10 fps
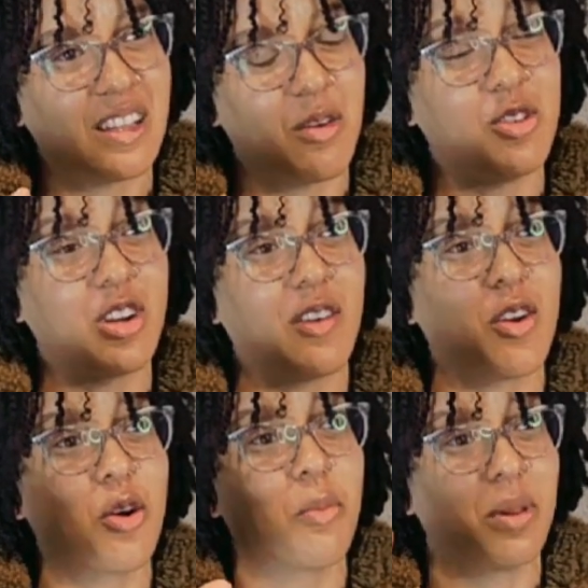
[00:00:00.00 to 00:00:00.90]
I want you to have
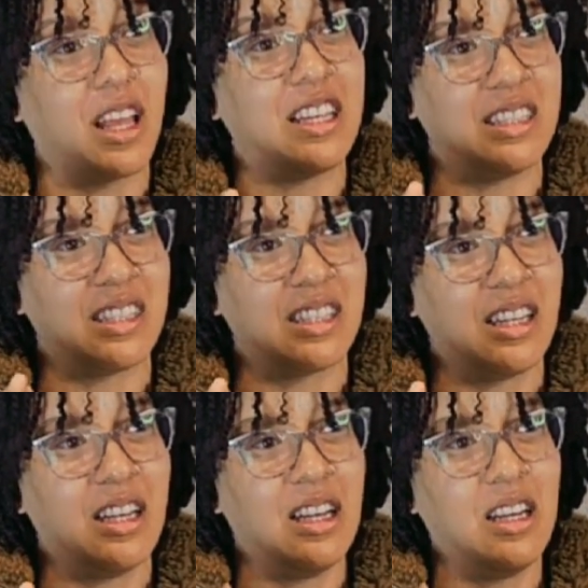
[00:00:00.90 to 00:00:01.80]
your own place
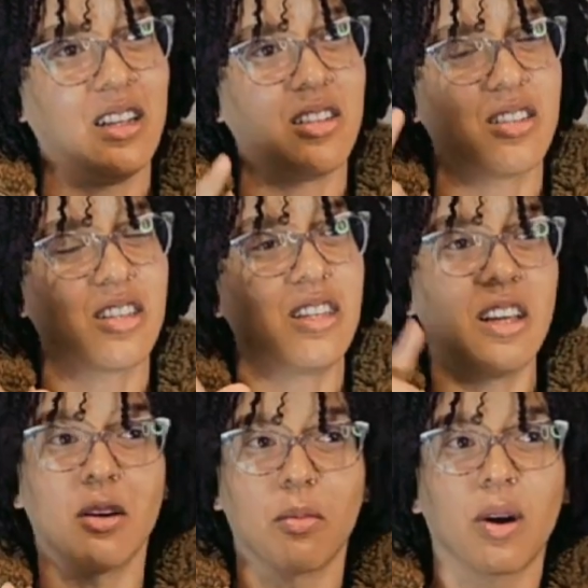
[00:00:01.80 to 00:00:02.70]
to
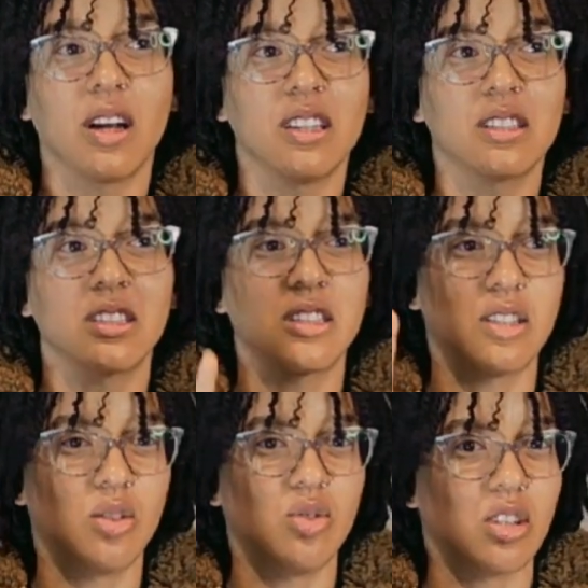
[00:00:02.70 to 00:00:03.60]
decompress,
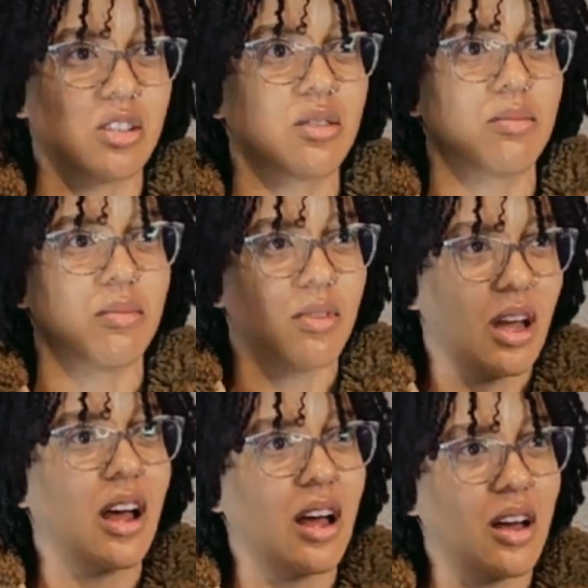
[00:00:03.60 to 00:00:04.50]
to just
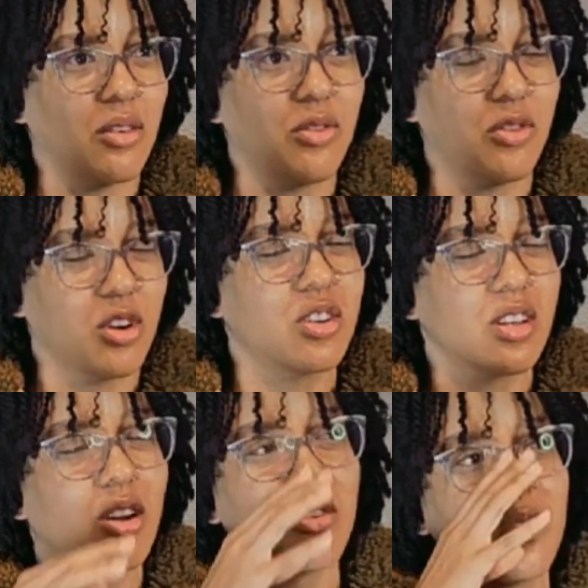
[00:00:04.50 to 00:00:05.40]
have for
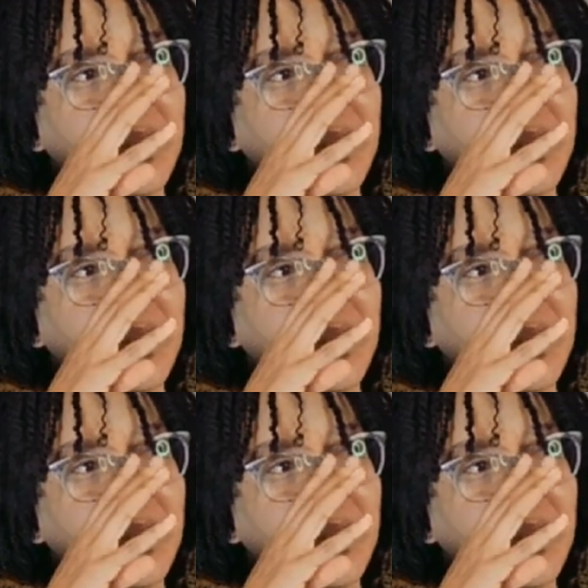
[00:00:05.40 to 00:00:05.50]
yourself.